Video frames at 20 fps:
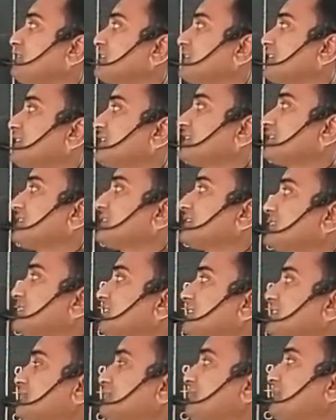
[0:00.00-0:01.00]

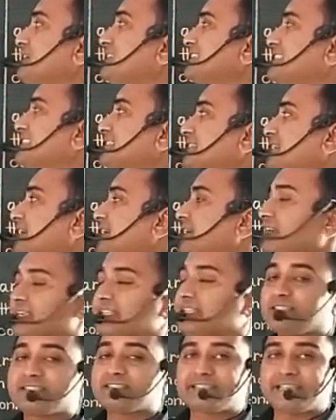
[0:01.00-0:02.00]
resistor plus current
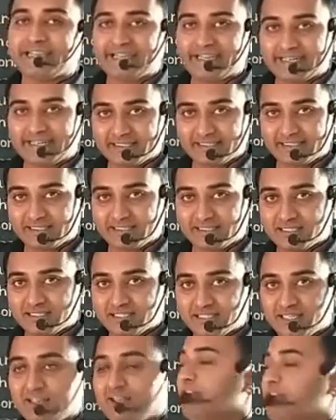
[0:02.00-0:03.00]
in the second
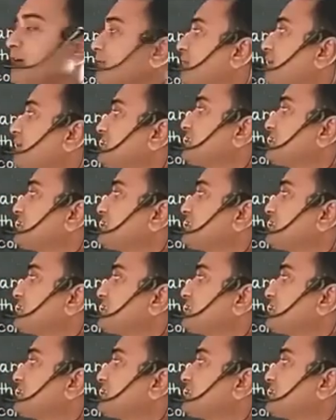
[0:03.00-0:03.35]
resistor plus